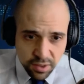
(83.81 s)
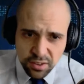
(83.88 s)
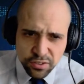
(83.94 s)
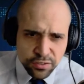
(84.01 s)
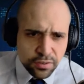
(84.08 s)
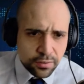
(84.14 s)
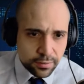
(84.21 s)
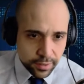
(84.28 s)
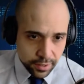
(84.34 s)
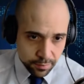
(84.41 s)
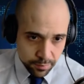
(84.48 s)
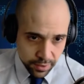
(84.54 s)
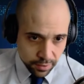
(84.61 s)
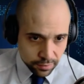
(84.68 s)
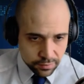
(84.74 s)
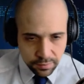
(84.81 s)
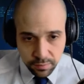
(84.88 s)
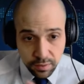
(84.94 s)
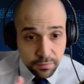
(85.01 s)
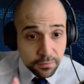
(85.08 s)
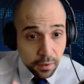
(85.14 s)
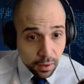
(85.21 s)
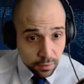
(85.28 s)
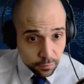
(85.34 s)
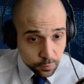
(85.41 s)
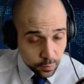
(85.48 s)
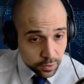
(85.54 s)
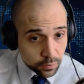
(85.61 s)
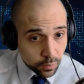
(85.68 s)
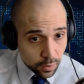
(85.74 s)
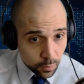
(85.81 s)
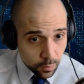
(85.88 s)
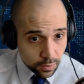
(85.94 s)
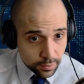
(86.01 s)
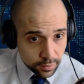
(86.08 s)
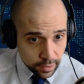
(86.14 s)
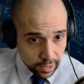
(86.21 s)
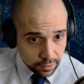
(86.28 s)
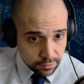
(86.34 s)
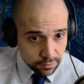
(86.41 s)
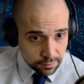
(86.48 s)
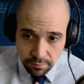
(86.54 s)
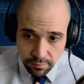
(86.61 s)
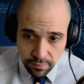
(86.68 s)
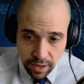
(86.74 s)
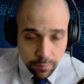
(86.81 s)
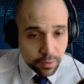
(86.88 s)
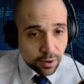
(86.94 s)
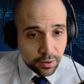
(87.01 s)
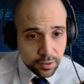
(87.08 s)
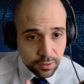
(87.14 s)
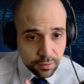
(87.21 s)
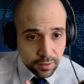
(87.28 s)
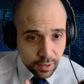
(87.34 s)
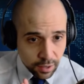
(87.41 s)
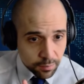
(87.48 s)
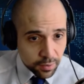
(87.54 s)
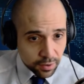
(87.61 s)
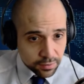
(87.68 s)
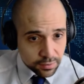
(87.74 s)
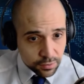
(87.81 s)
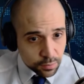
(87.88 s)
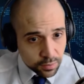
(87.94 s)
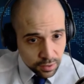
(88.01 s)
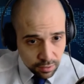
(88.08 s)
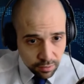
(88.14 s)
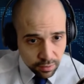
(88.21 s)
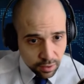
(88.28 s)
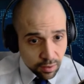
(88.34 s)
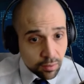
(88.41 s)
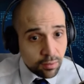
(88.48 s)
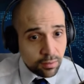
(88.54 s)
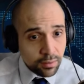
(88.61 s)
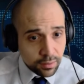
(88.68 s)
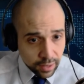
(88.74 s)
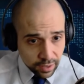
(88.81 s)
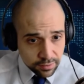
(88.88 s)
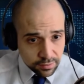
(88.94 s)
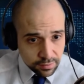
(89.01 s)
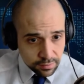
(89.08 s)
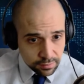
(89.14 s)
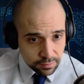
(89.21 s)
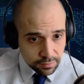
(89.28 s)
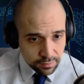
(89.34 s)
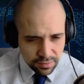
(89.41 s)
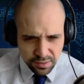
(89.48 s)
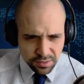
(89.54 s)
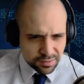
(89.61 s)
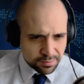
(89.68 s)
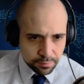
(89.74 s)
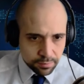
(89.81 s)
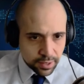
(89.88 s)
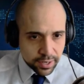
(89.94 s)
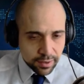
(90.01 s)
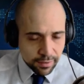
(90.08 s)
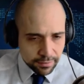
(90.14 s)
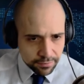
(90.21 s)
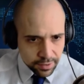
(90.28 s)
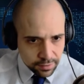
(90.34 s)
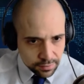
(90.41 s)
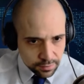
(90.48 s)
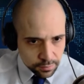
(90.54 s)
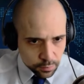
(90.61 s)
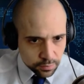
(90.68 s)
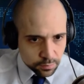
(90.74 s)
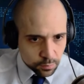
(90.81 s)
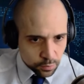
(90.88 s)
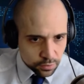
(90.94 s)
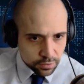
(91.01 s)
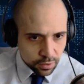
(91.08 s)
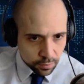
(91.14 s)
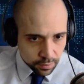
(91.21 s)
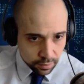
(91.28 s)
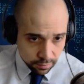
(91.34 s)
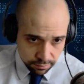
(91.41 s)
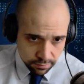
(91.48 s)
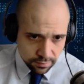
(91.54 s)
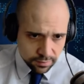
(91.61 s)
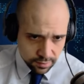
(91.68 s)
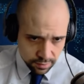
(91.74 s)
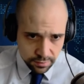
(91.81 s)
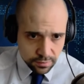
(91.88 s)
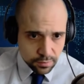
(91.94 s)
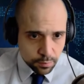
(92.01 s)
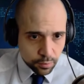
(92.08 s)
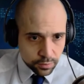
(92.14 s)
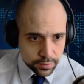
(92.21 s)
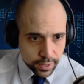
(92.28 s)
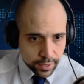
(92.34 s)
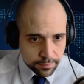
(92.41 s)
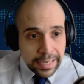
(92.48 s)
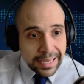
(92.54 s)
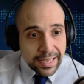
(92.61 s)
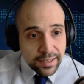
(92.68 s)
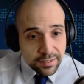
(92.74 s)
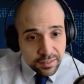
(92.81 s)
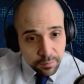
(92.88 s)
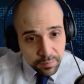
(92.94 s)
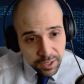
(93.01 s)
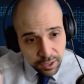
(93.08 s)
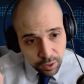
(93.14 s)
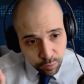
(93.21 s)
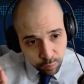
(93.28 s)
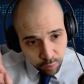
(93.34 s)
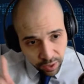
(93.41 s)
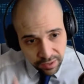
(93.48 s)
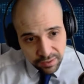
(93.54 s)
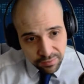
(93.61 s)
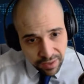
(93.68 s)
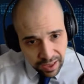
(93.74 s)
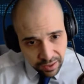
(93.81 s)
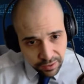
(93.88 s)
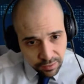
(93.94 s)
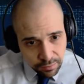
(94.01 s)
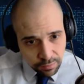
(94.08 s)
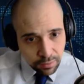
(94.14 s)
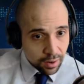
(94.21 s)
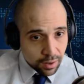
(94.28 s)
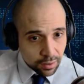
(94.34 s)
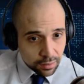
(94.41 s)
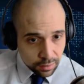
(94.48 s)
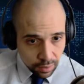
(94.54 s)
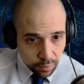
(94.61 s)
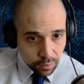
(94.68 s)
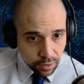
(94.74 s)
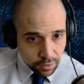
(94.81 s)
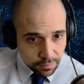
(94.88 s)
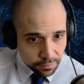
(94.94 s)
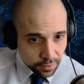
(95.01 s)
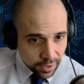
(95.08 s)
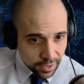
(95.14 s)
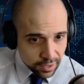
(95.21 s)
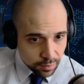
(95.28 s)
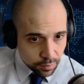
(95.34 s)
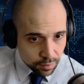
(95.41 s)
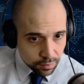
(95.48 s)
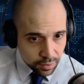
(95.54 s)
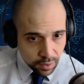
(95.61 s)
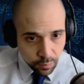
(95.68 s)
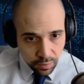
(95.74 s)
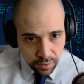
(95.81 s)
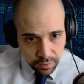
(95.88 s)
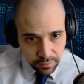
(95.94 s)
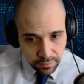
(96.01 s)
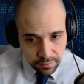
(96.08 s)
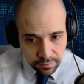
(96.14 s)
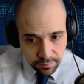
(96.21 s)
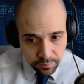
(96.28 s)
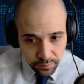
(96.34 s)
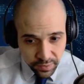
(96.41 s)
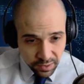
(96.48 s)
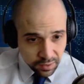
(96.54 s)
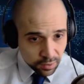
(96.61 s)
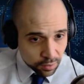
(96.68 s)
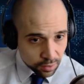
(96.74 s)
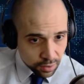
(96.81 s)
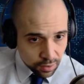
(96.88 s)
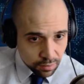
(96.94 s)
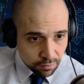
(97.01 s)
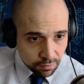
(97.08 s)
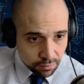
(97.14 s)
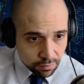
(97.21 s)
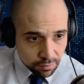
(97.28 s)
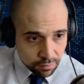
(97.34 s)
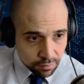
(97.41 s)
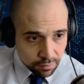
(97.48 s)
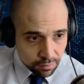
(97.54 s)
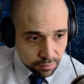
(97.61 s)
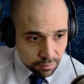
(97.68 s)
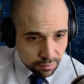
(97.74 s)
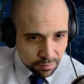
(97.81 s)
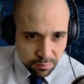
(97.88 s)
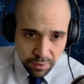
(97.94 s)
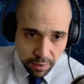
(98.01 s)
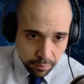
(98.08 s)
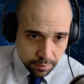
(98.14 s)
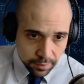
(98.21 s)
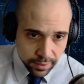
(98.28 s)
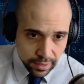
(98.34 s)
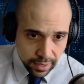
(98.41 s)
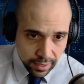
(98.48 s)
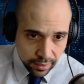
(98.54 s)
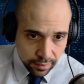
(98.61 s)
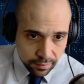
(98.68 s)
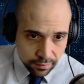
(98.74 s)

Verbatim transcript: Certainly compared to the fall of 2021, yes. I would argue in comparison to a year ago. Yes, there's plenty of evidence we'll, we'll show here to support that. Is the media rights value lower for AEW than it was a year ago? Probably not.